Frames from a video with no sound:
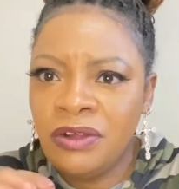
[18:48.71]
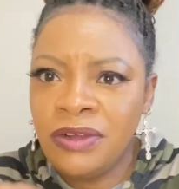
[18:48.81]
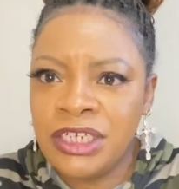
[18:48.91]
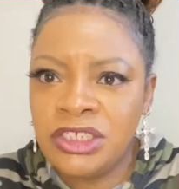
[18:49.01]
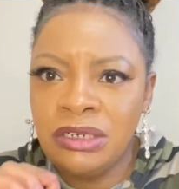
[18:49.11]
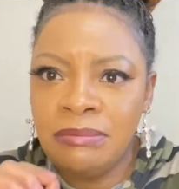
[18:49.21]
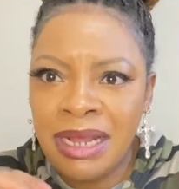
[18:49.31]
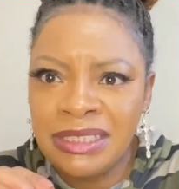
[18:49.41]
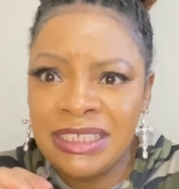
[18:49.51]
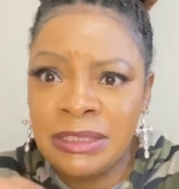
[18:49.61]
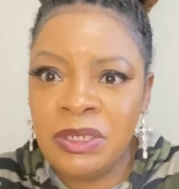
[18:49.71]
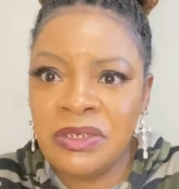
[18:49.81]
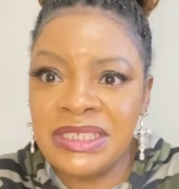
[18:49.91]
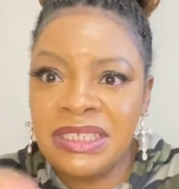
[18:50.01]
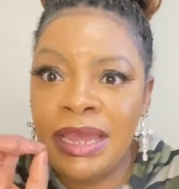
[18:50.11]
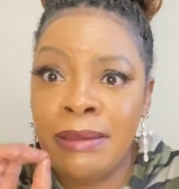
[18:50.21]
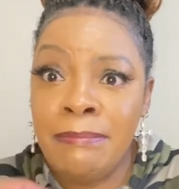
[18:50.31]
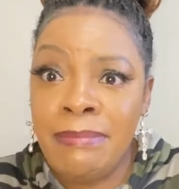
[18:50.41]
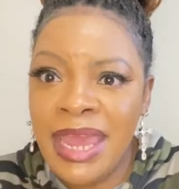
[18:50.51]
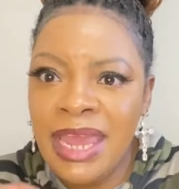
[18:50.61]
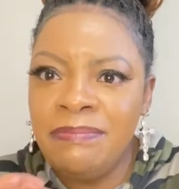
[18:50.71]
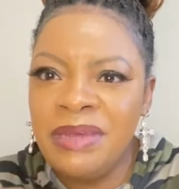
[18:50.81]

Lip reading: location matters because there may